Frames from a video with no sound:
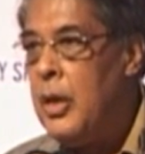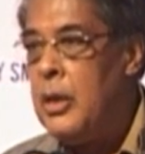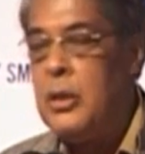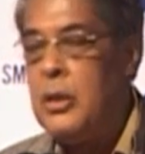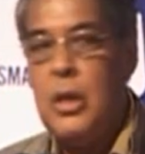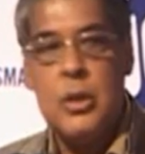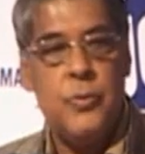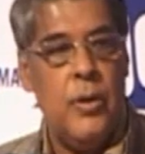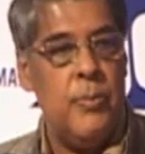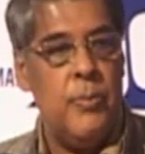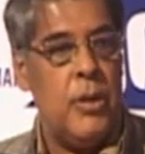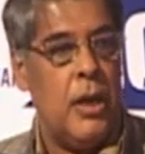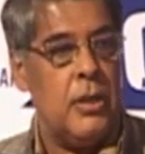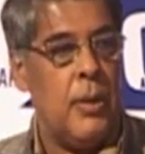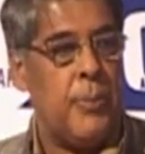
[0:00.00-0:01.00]
In this
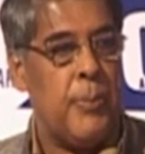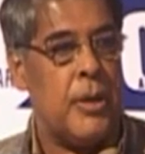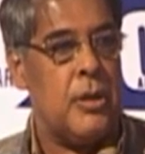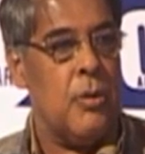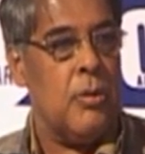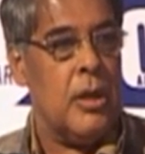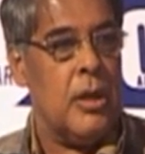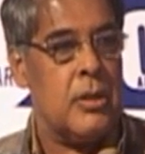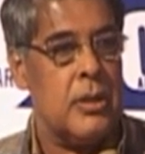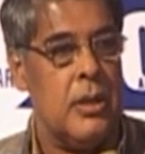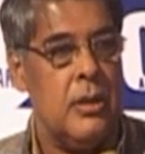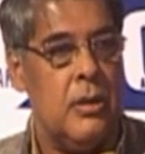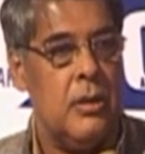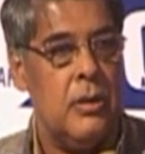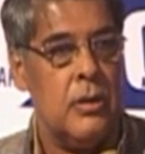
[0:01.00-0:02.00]
film, there is a particular
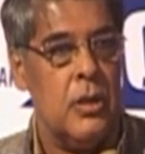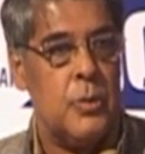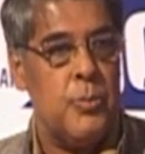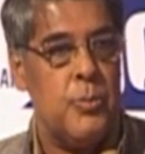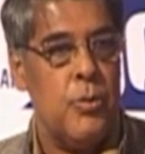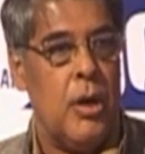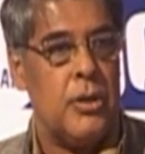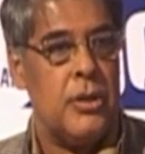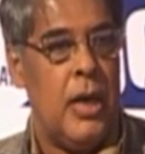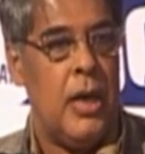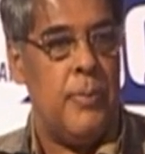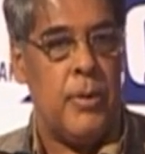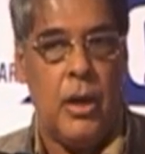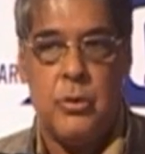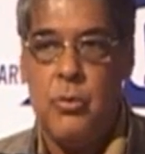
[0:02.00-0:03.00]
scene. This poor
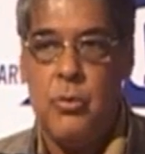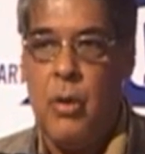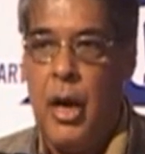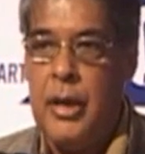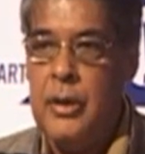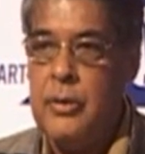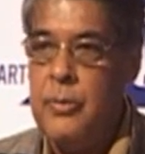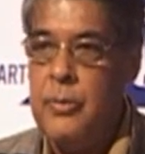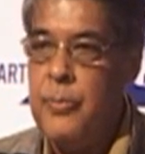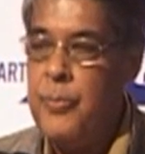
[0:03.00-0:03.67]
chap, Raju Guide,